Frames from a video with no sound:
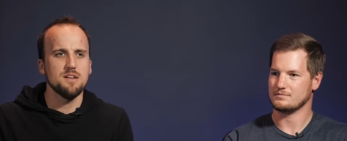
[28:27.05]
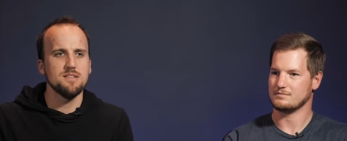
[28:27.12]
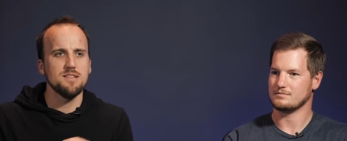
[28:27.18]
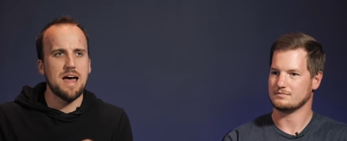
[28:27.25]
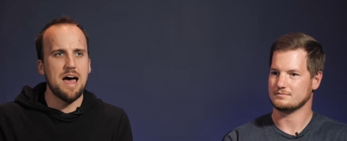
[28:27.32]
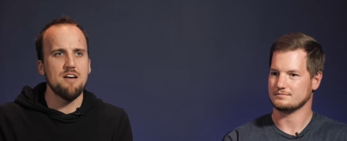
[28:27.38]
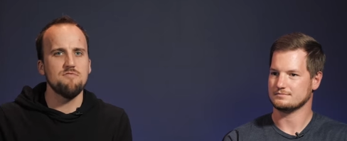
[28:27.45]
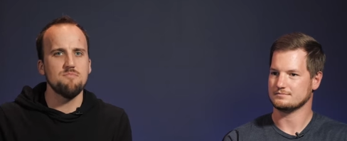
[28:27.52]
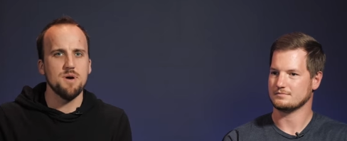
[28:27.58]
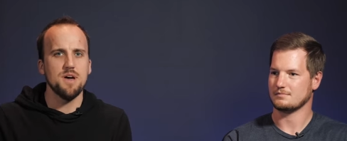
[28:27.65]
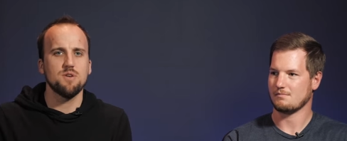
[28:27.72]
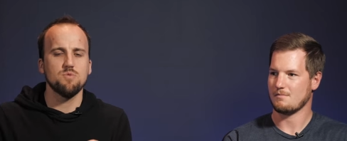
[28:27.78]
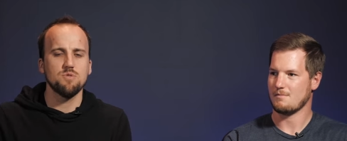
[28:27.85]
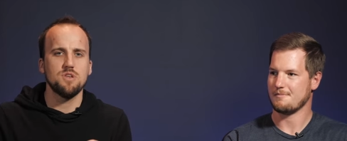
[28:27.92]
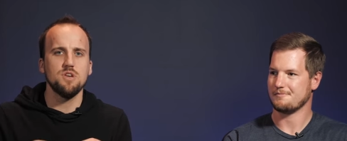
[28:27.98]
Speaker 1: And a lav
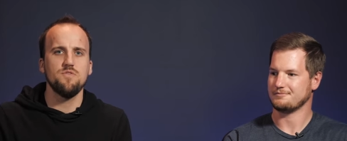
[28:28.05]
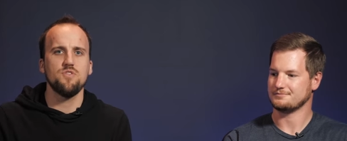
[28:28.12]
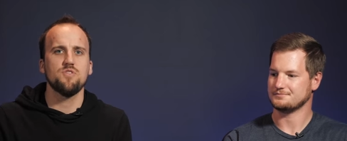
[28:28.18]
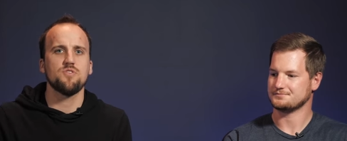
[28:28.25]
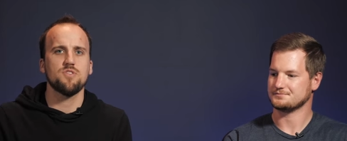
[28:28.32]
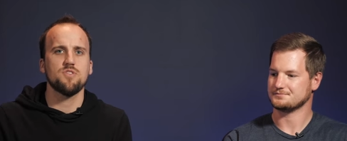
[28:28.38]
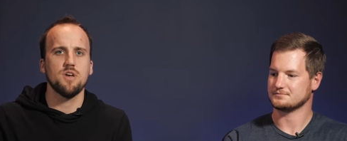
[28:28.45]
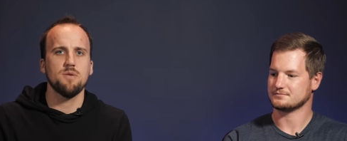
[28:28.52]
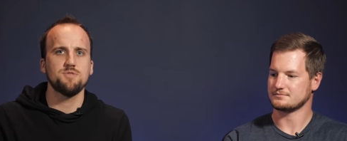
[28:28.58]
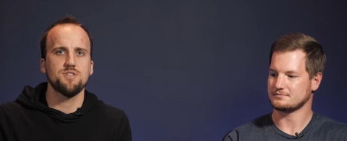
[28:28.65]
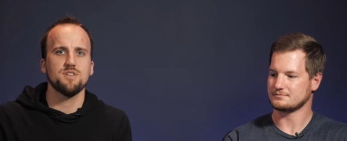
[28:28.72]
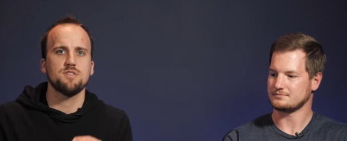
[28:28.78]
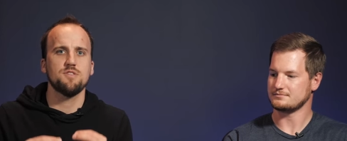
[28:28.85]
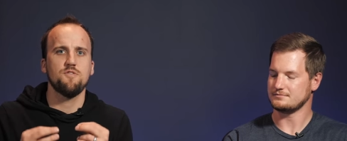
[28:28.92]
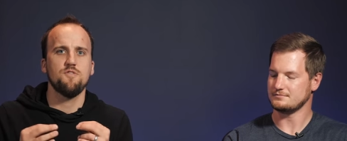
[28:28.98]
mic will give your
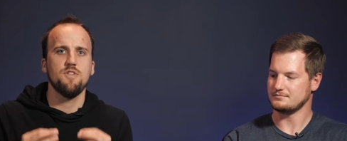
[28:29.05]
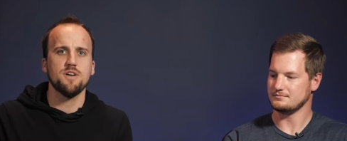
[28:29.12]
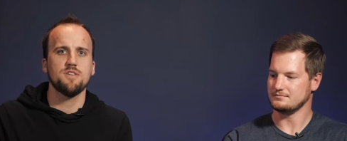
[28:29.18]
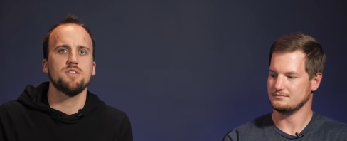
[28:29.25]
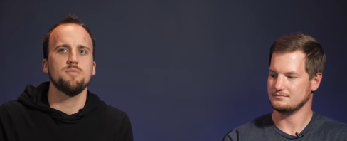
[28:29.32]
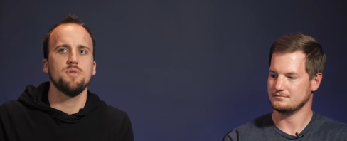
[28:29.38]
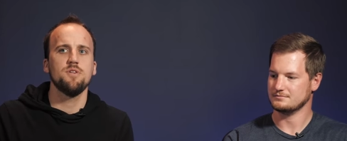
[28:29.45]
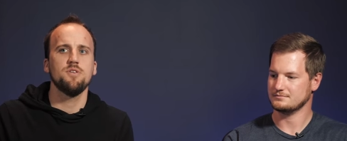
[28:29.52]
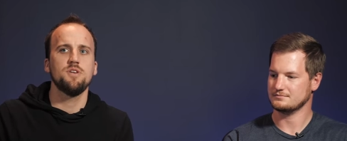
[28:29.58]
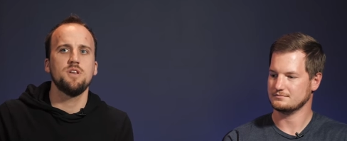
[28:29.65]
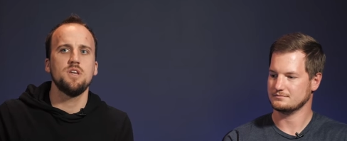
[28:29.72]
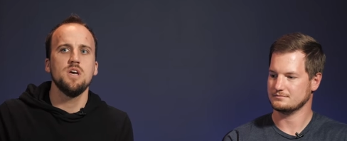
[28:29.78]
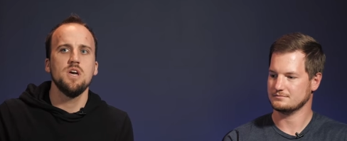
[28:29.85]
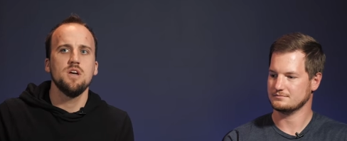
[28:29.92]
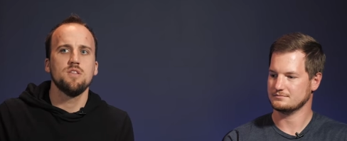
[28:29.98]
subject the
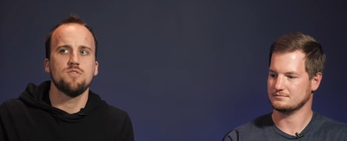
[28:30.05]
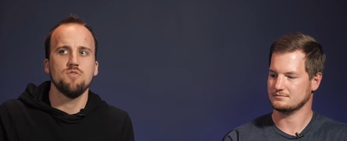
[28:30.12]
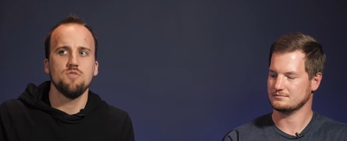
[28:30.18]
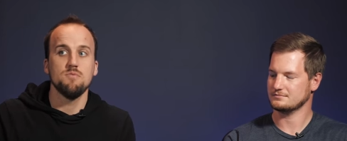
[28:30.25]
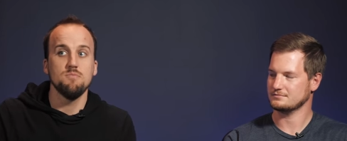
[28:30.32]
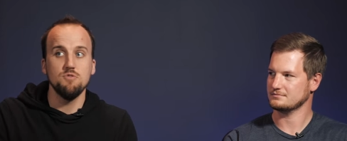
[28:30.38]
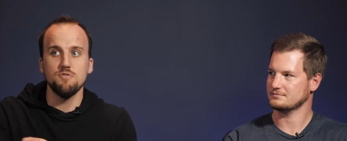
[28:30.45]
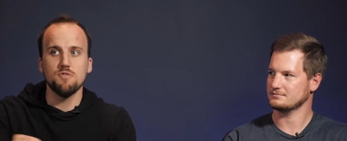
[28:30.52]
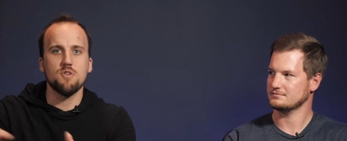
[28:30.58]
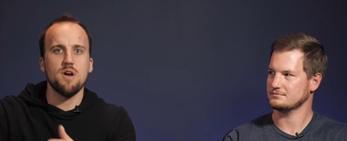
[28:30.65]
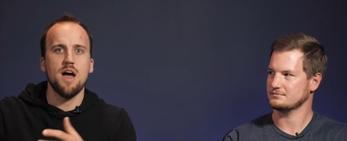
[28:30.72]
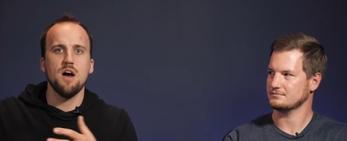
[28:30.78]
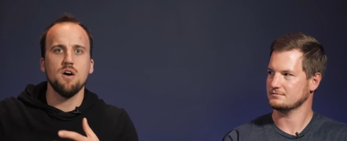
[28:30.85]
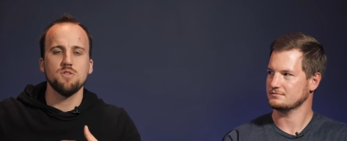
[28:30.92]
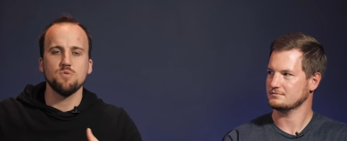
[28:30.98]
flexibility to move
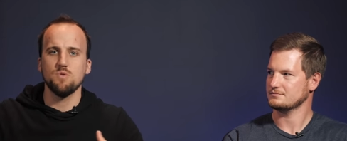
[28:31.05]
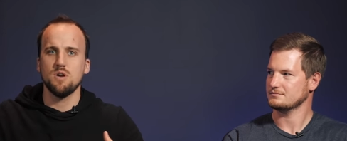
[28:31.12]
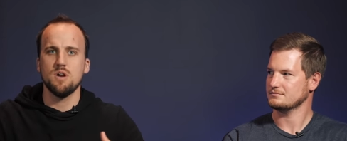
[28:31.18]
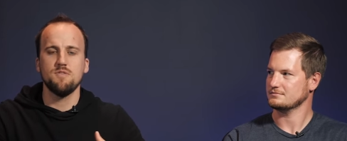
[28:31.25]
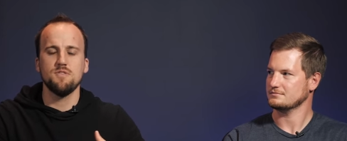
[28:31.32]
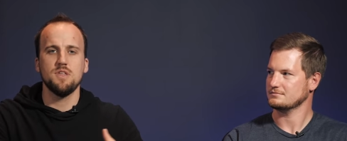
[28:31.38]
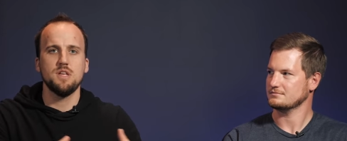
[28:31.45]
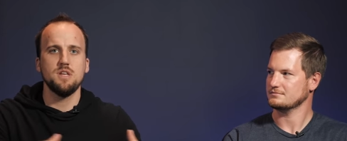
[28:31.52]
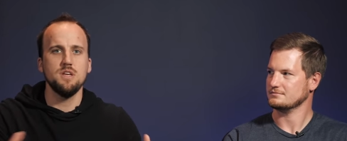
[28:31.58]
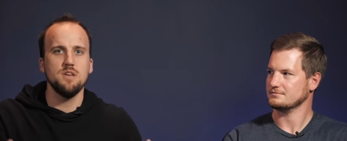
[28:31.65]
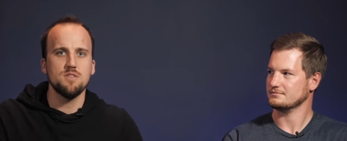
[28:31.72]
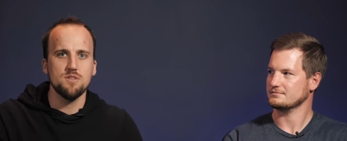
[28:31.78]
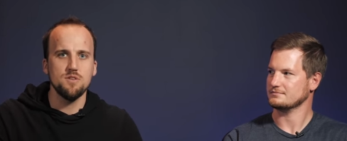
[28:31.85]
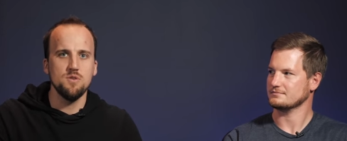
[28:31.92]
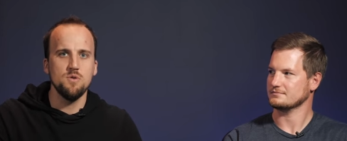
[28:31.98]
around wherever they
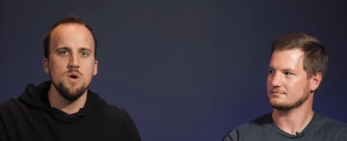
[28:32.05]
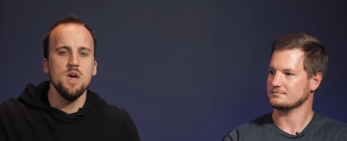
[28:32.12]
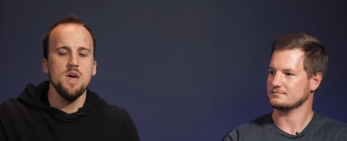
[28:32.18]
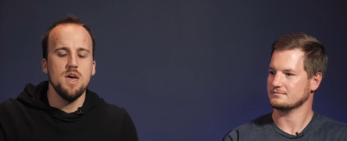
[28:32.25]
need to,